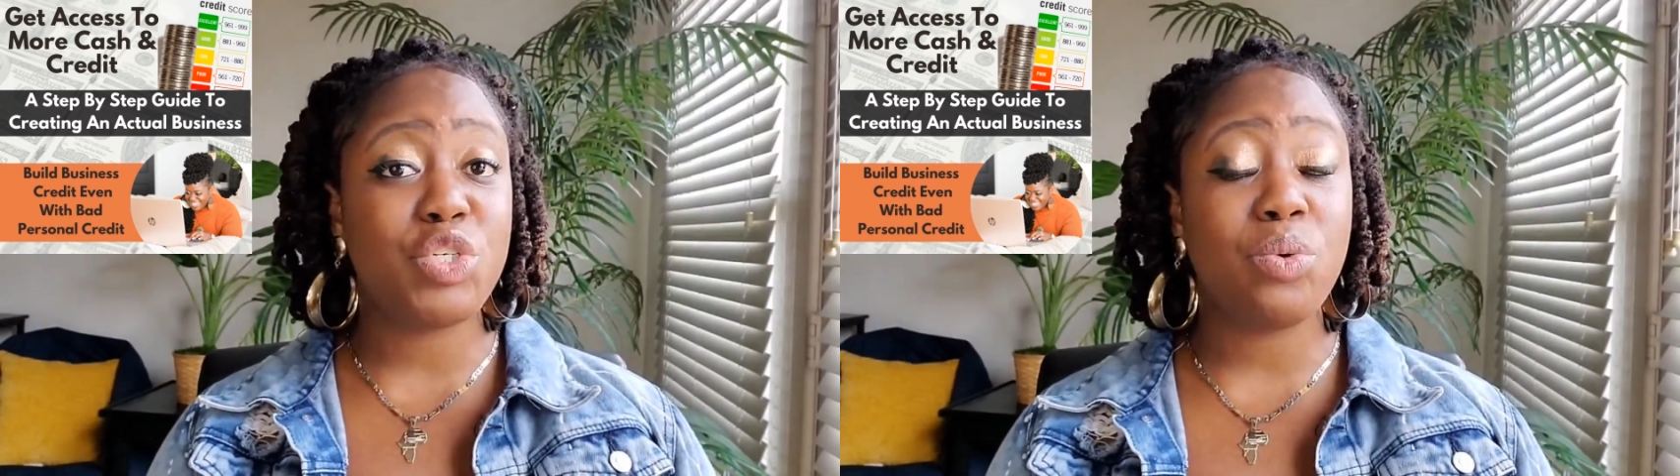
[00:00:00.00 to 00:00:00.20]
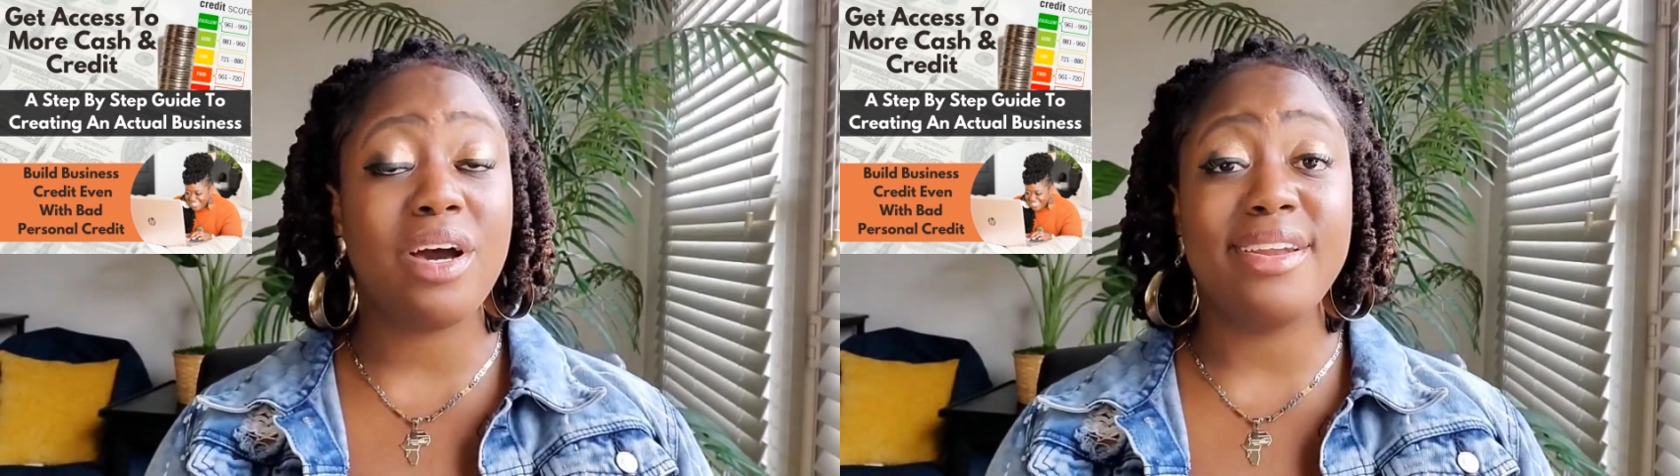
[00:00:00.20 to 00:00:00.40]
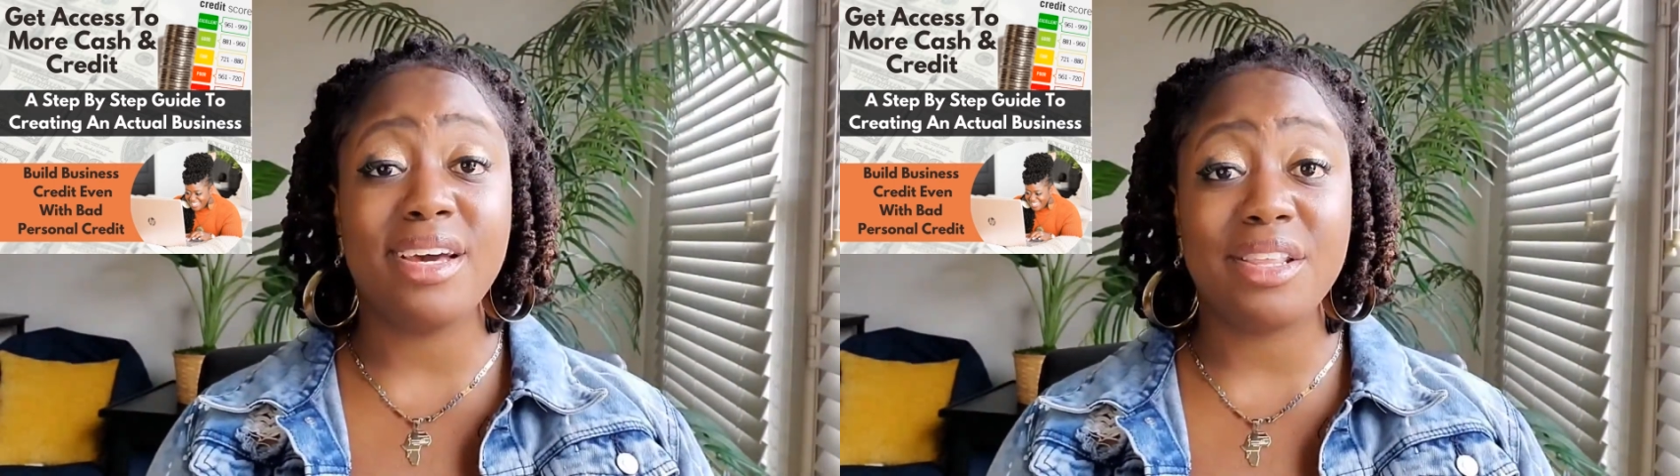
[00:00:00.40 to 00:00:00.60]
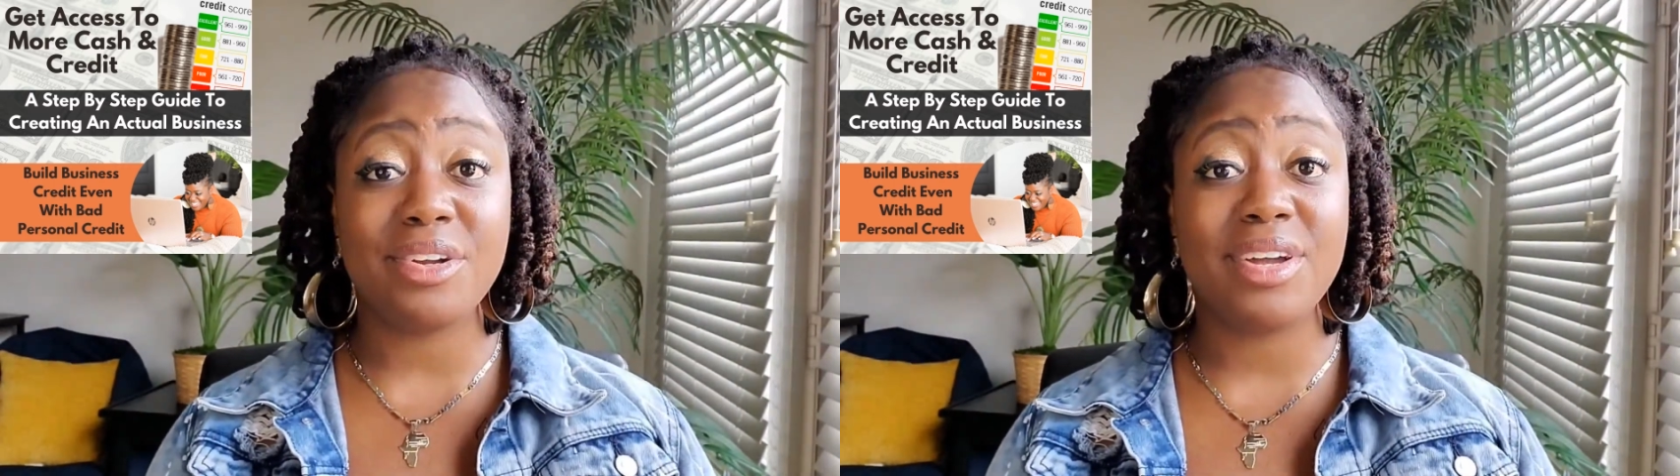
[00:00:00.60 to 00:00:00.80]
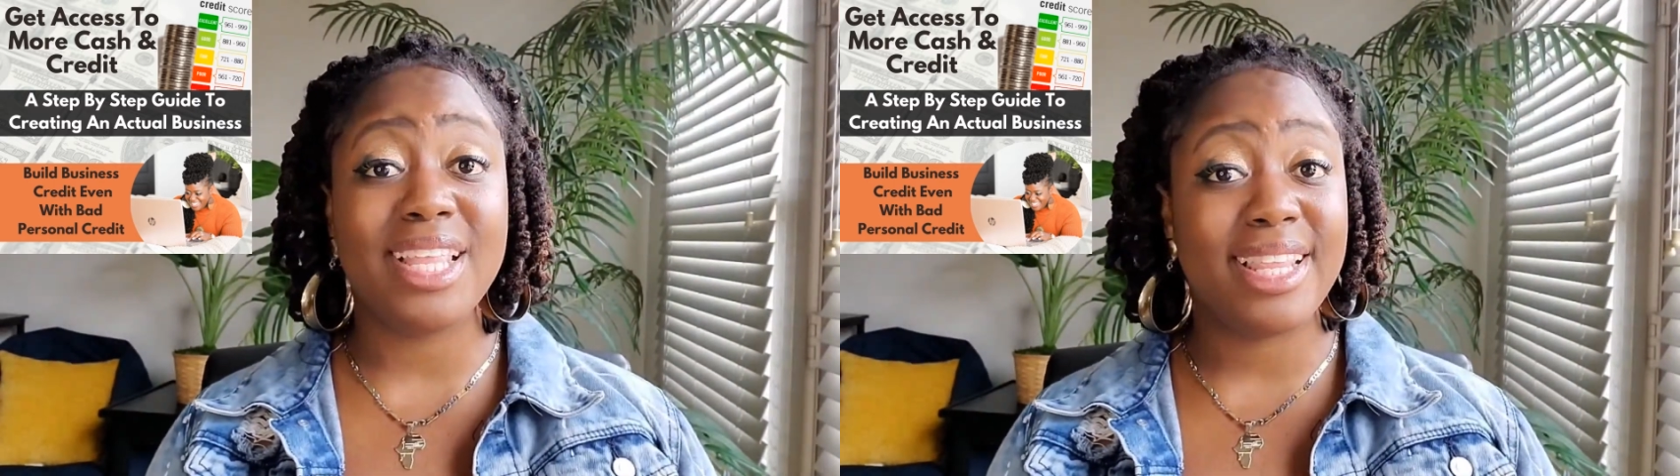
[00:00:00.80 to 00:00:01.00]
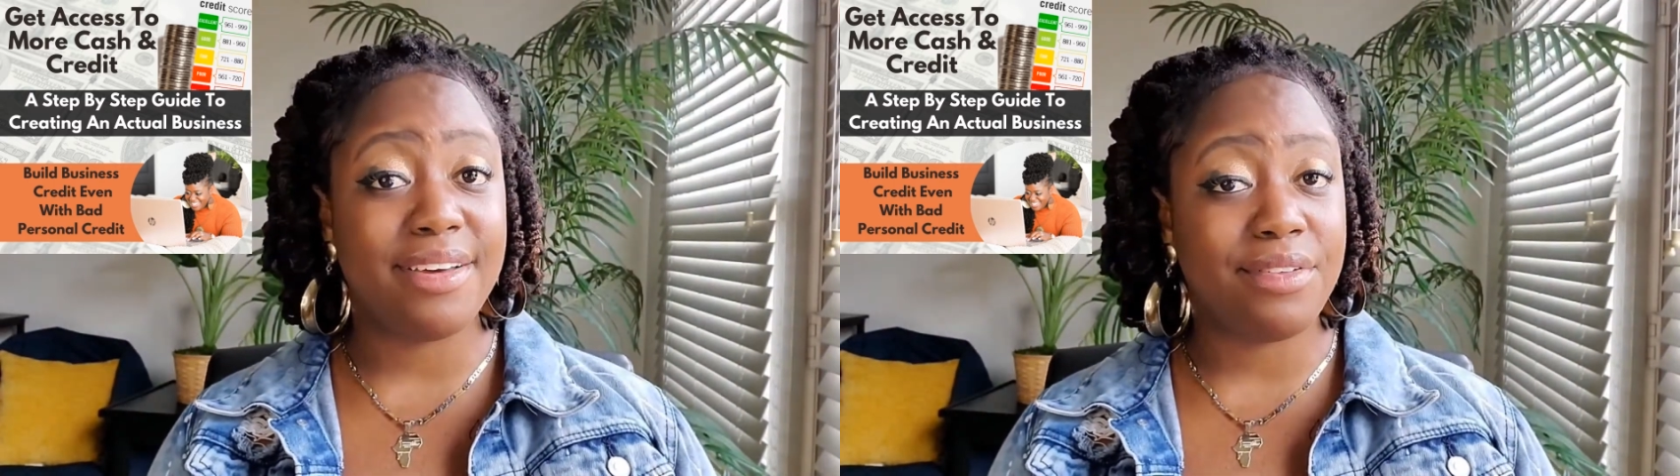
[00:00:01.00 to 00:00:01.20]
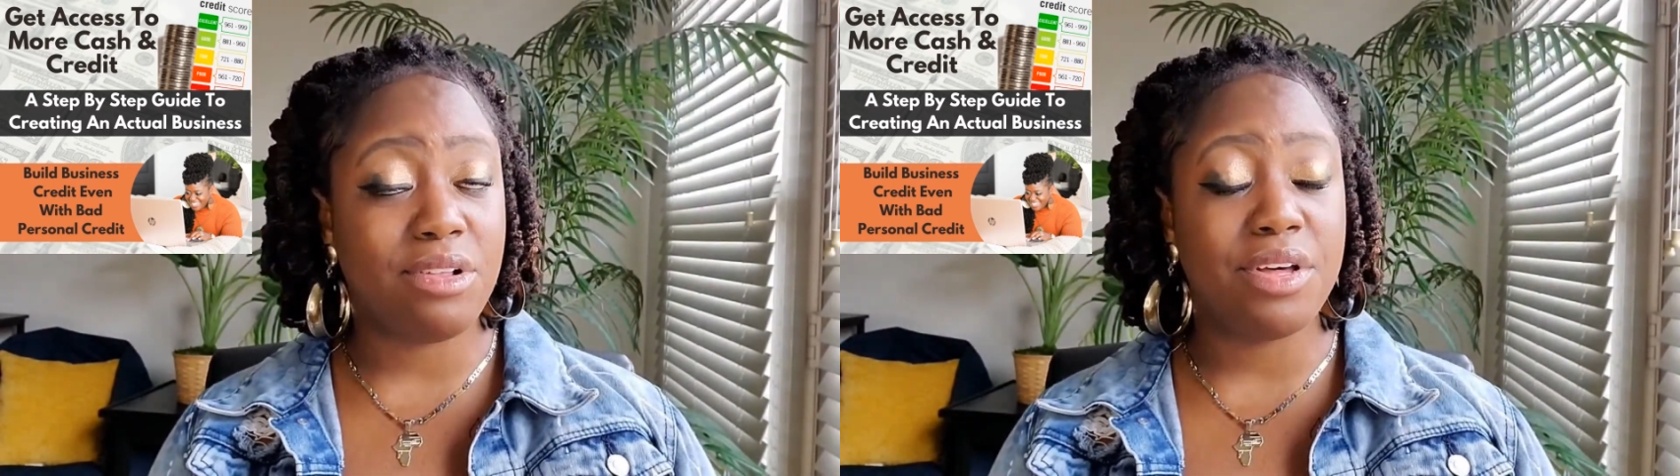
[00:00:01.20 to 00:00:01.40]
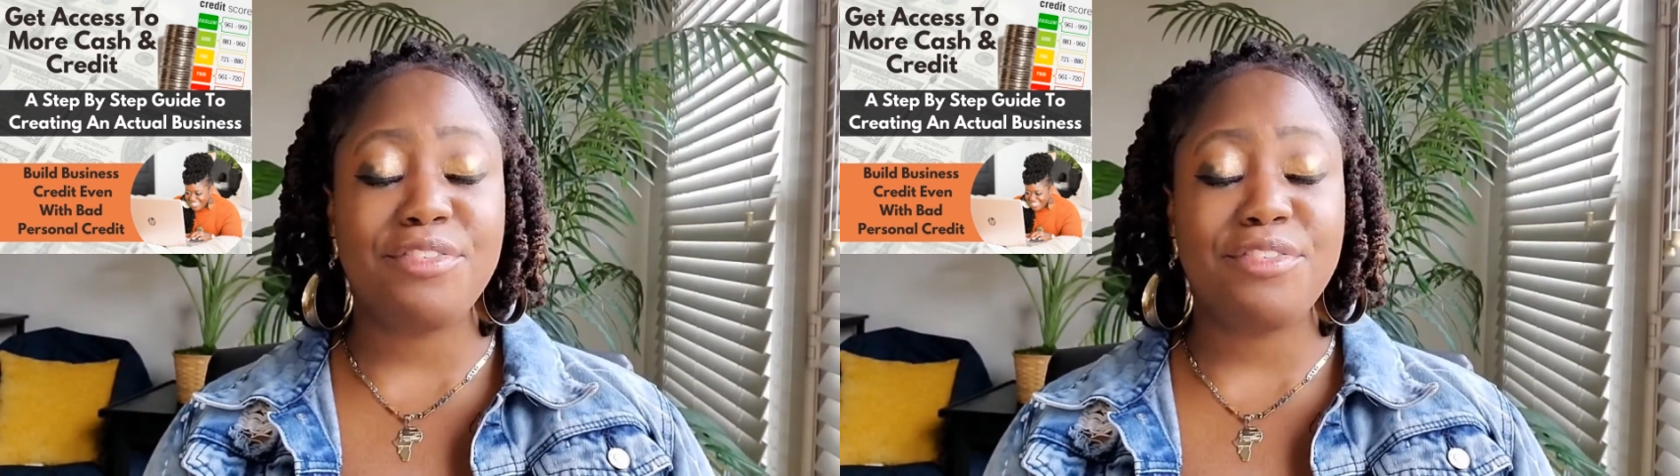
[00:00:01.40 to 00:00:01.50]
to another level,